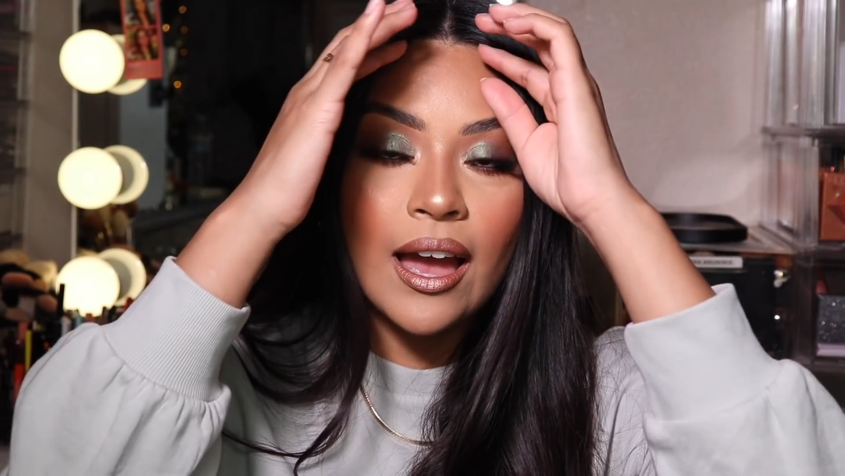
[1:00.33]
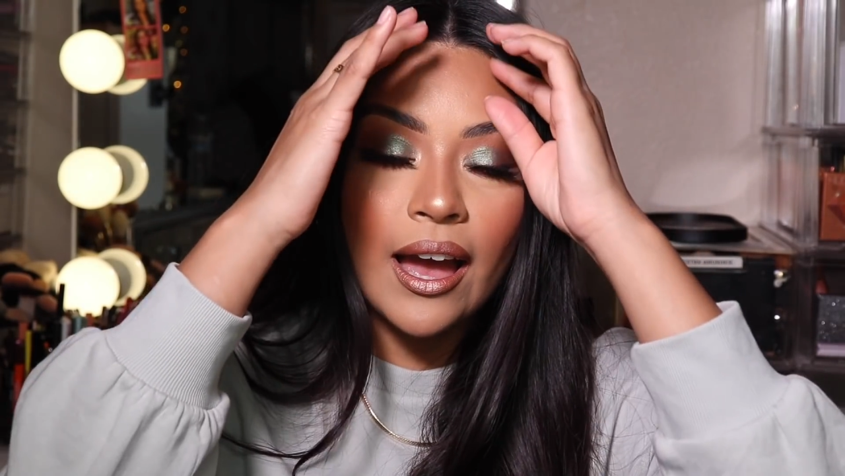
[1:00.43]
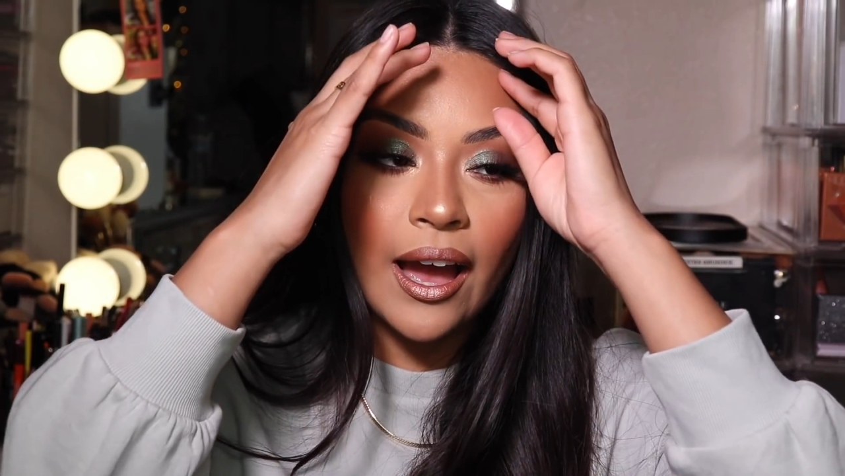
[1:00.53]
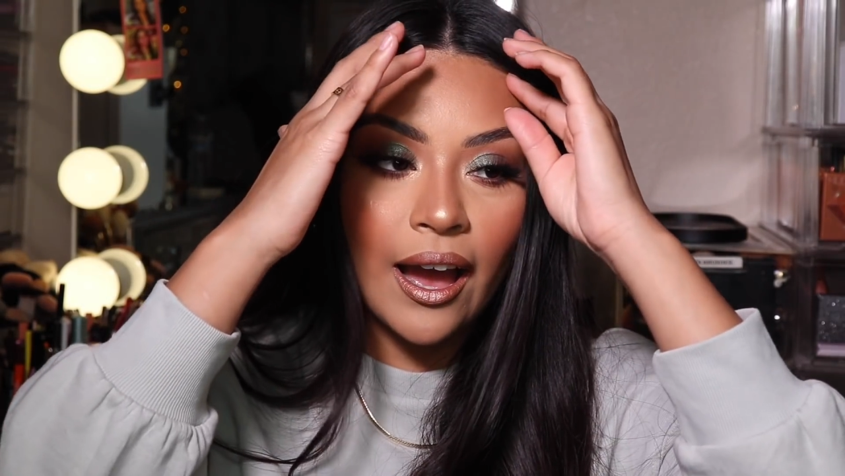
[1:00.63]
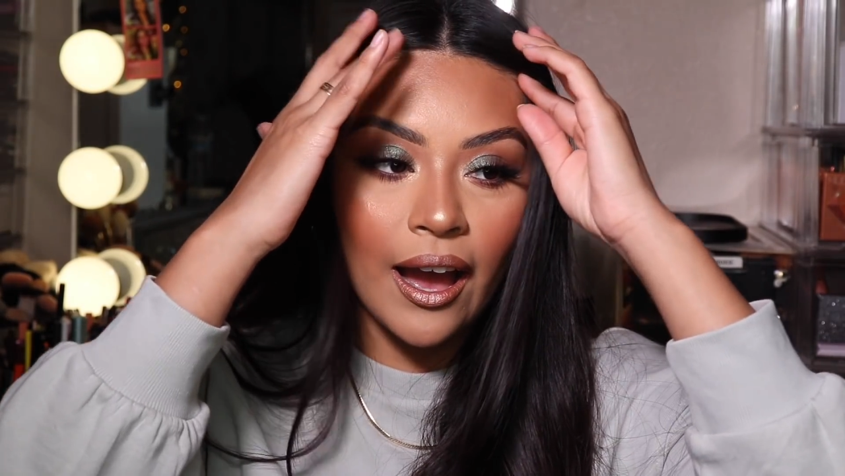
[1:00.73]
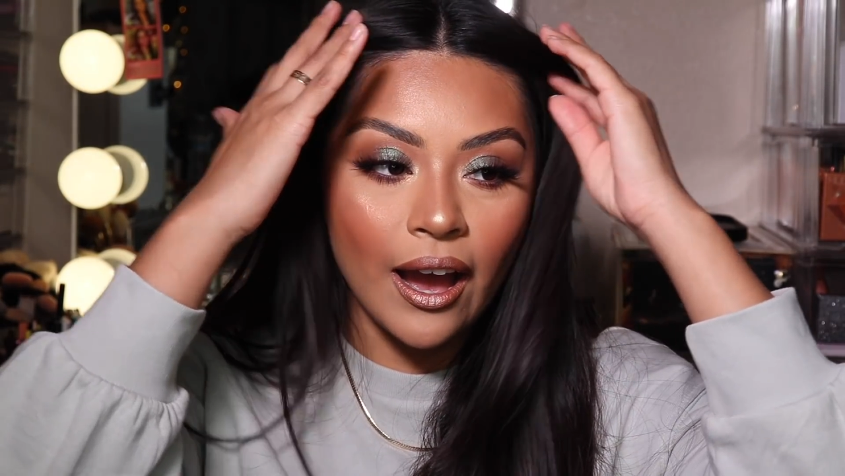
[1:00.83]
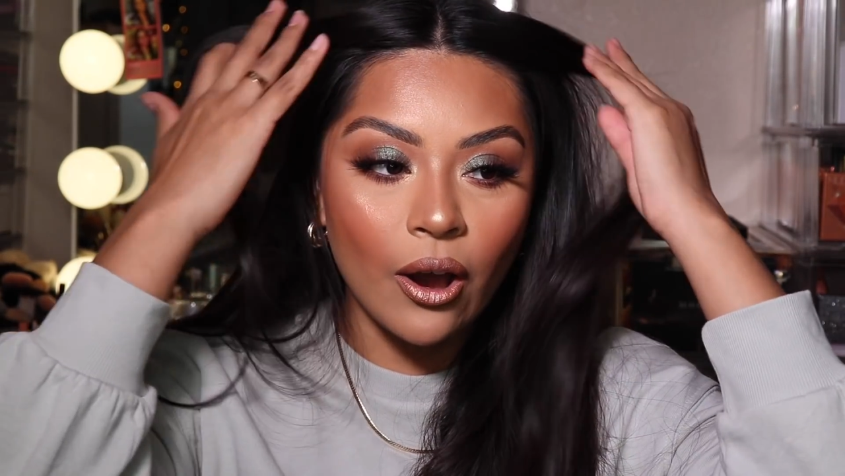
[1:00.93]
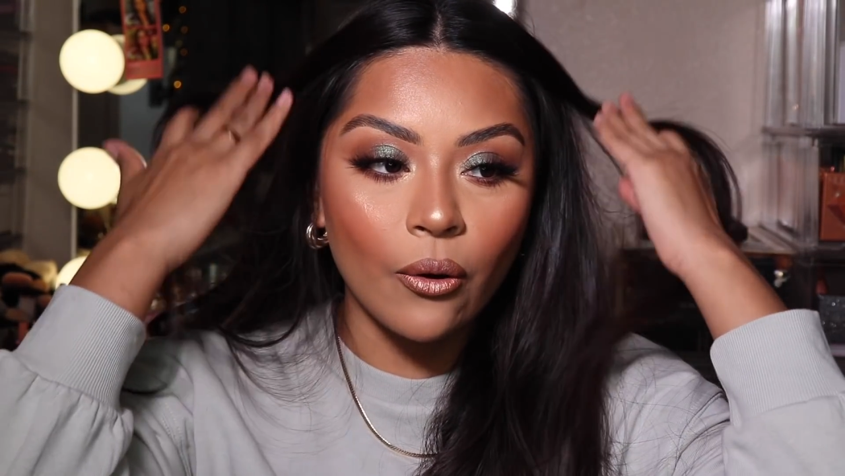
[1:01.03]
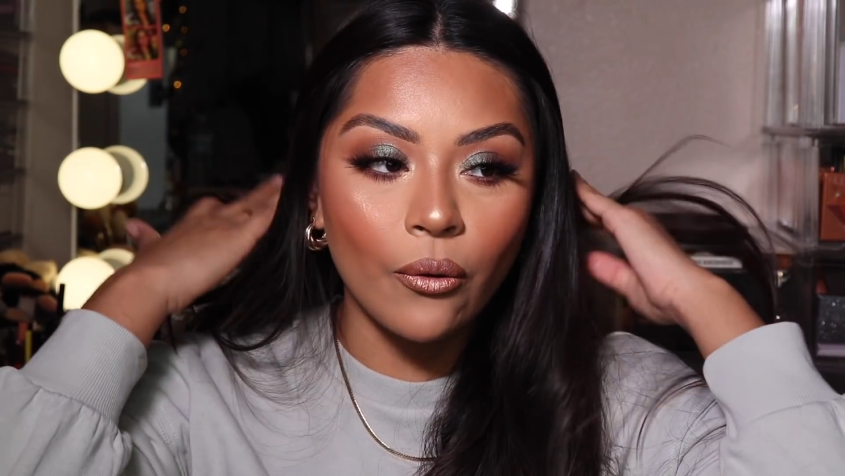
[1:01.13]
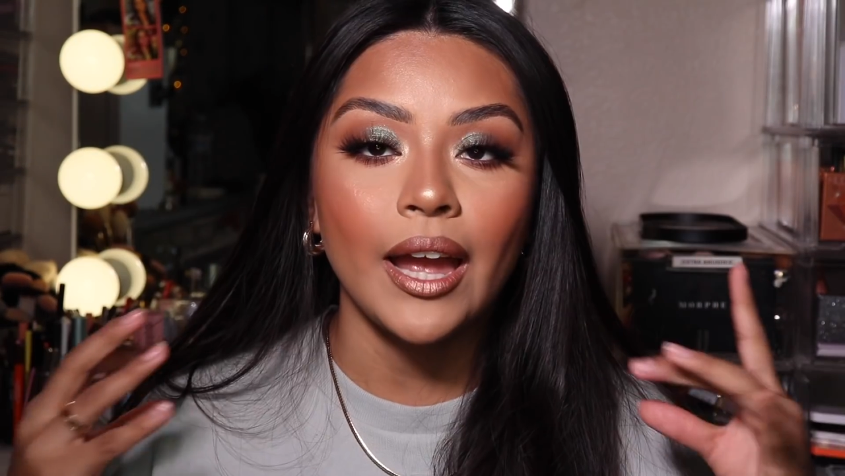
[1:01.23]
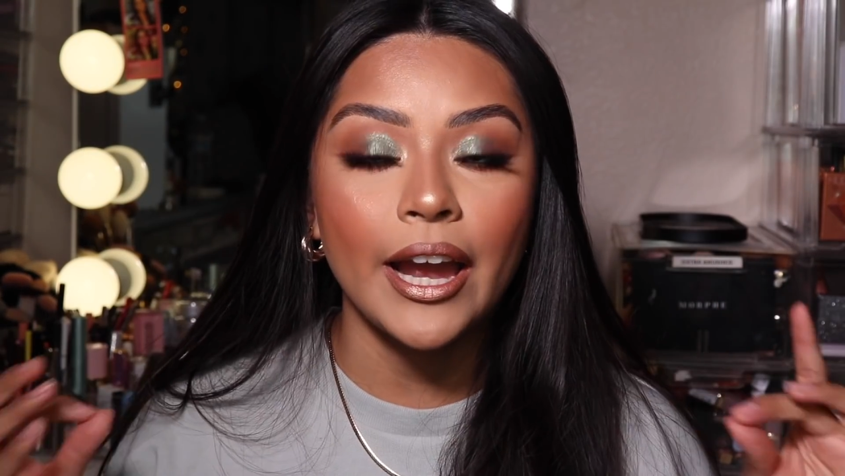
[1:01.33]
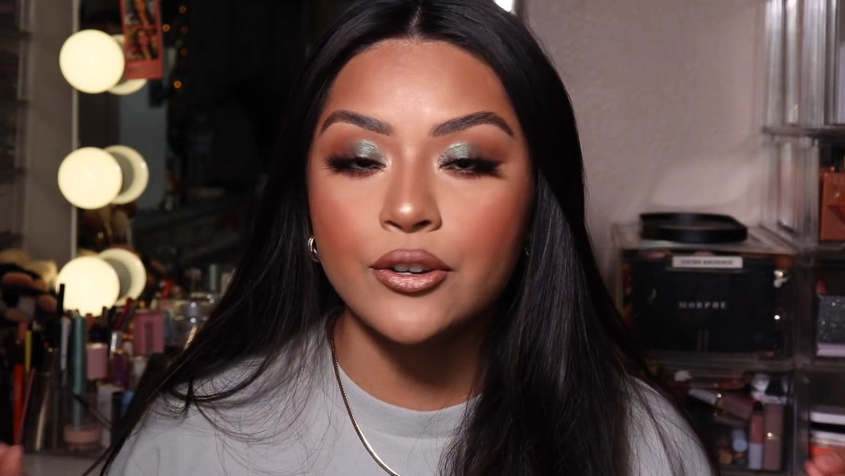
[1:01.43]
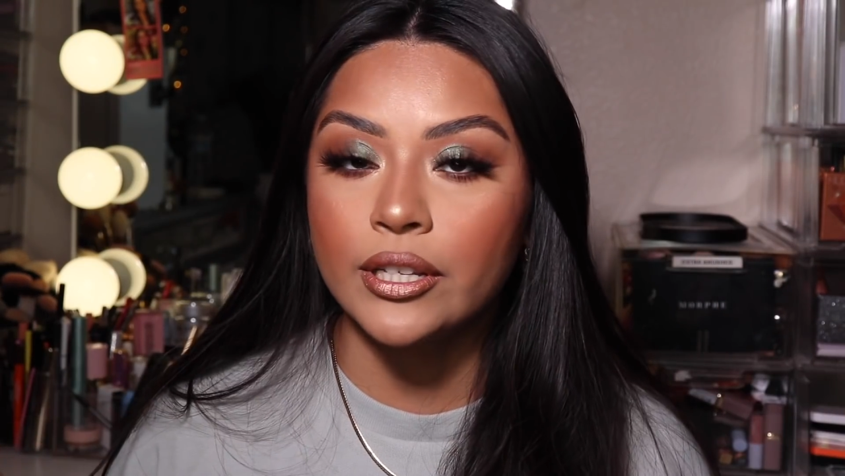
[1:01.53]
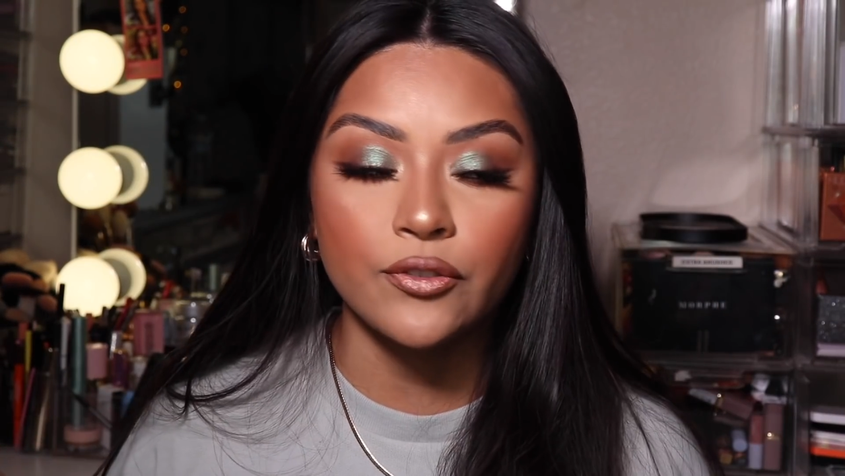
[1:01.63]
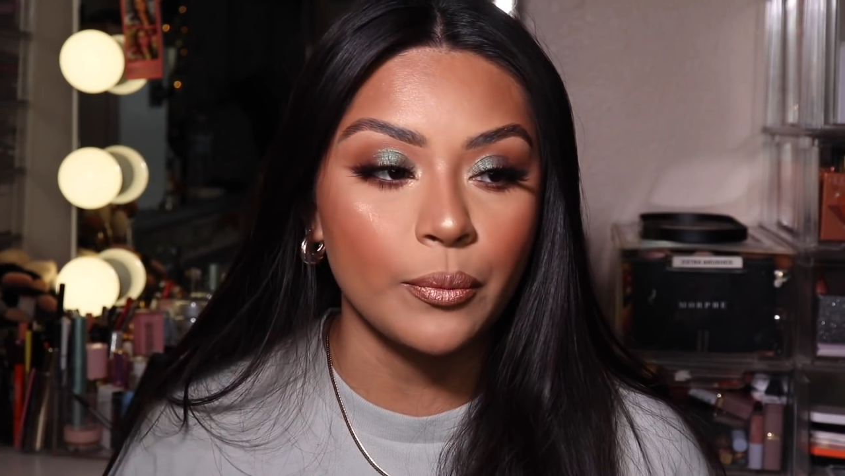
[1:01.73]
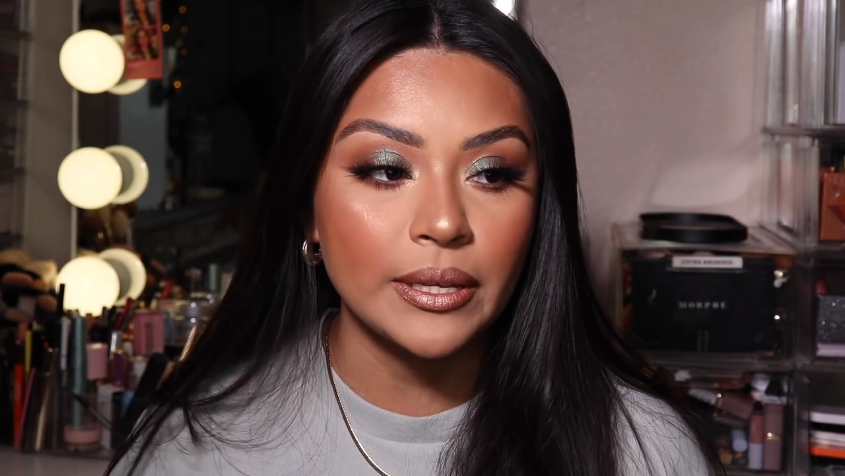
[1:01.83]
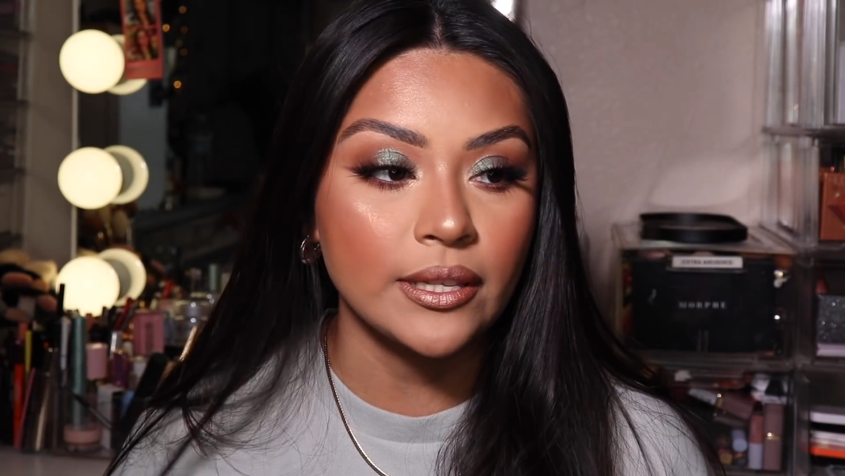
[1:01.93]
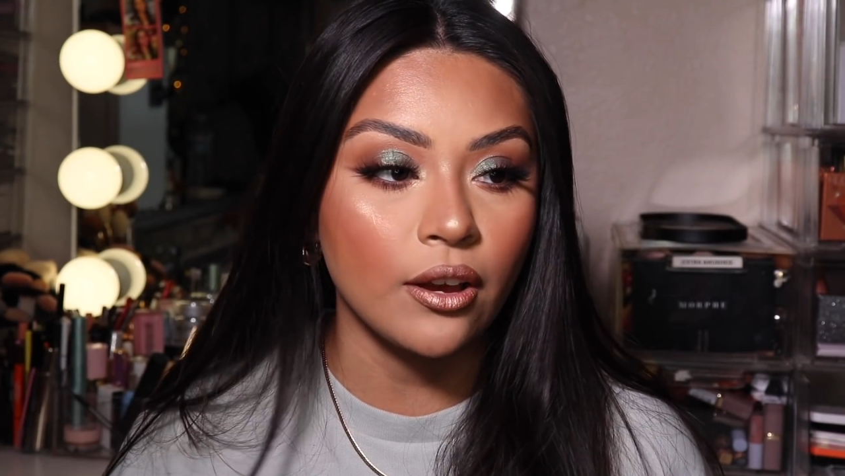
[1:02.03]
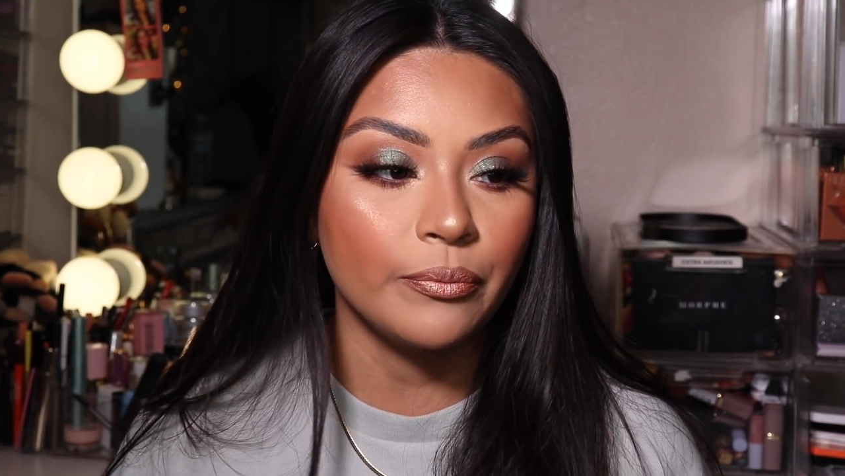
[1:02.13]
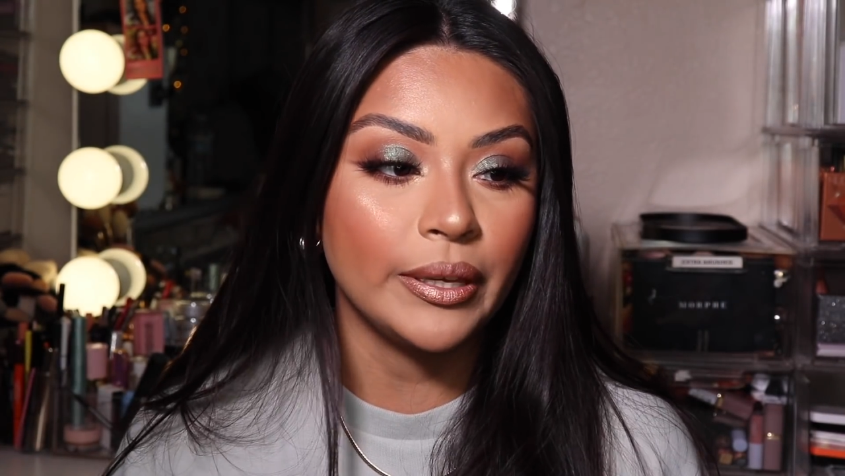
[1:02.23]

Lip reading: how I transform myself,